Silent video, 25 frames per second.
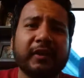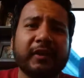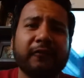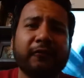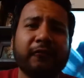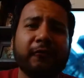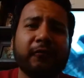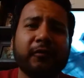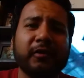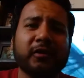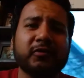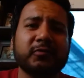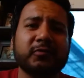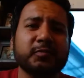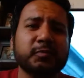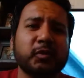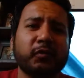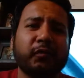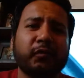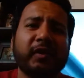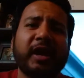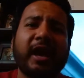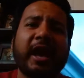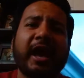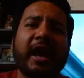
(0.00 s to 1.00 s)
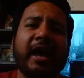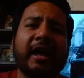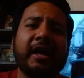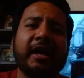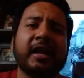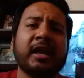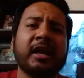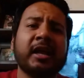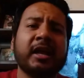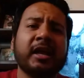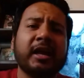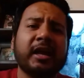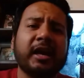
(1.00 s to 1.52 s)
If this movie had
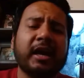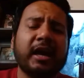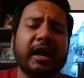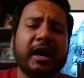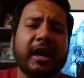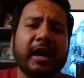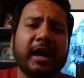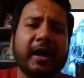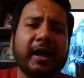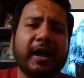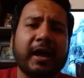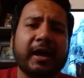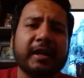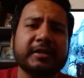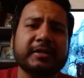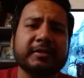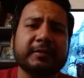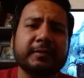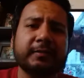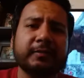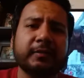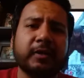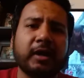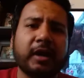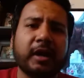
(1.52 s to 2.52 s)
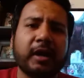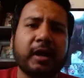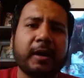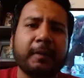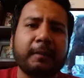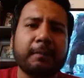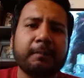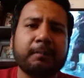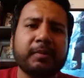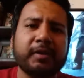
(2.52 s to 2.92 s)
to